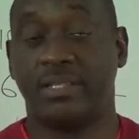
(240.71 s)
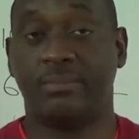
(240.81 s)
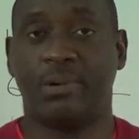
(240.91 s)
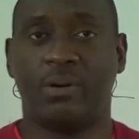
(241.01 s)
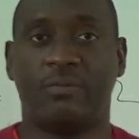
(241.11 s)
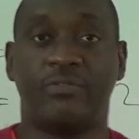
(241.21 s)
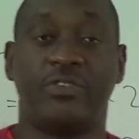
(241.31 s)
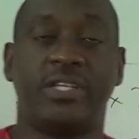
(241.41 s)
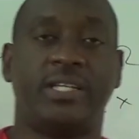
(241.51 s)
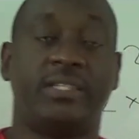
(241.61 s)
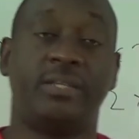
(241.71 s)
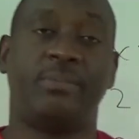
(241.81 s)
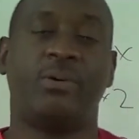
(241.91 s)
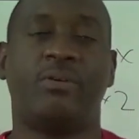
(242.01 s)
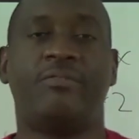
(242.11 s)
to the power of 3 and to the
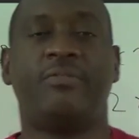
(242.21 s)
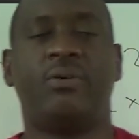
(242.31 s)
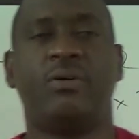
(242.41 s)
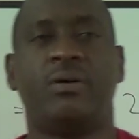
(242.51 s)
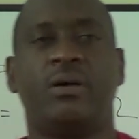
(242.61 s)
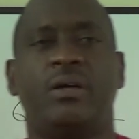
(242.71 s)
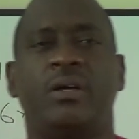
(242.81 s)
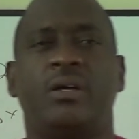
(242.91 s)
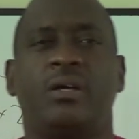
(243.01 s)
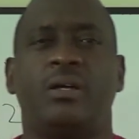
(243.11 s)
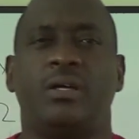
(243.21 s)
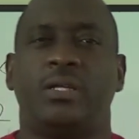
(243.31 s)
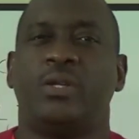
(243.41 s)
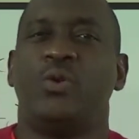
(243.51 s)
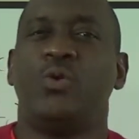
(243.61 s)
power of 4,
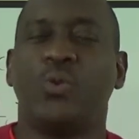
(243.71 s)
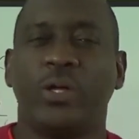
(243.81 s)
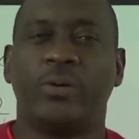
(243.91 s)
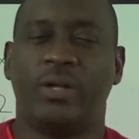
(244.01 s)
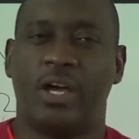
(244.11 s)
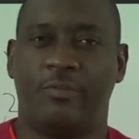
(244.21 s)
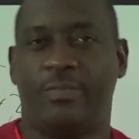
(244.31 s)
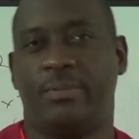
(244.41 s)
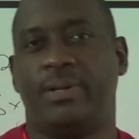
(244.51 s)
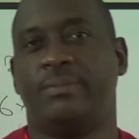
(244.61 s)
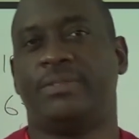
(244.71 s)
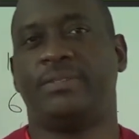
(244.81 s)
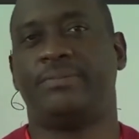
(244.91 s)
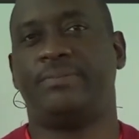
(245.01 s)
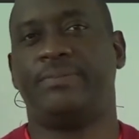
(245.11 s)
you know you're going to have problems.
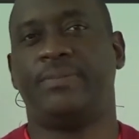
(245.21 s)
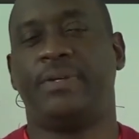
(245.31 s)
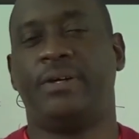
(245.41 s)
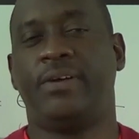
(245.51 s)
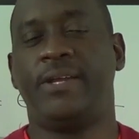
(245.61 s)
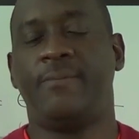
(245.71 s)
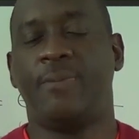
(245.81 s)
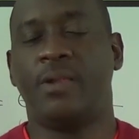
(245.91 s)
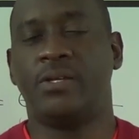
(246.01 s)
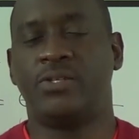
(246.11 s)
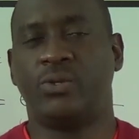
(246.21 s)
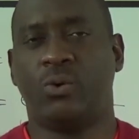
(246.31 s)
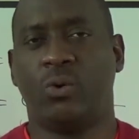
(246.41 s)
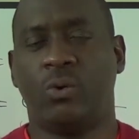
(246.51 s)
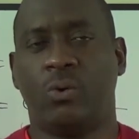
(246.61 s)
All right?
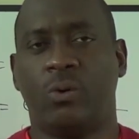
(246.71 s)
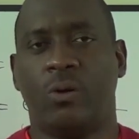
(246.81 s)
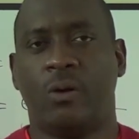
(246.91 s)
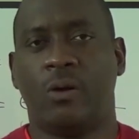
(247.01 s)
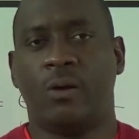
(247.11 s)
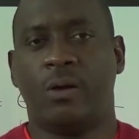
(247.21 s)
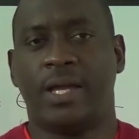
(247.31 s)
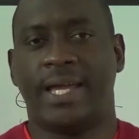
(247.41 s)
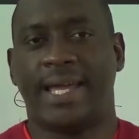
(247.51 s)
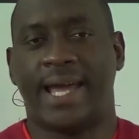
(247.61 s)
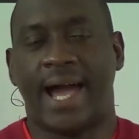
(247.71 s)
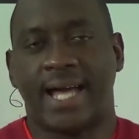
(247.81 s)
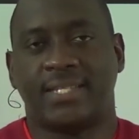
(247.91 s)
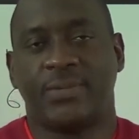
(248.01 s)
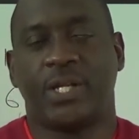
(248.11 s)
So
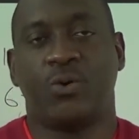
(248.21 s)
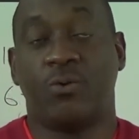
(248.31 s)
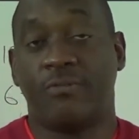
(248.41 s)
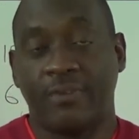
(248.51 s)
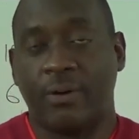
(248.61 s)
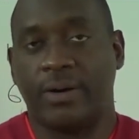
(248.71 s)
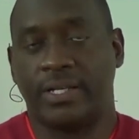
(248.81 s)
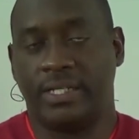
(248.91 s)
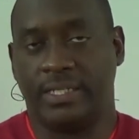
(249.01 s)
as we go forward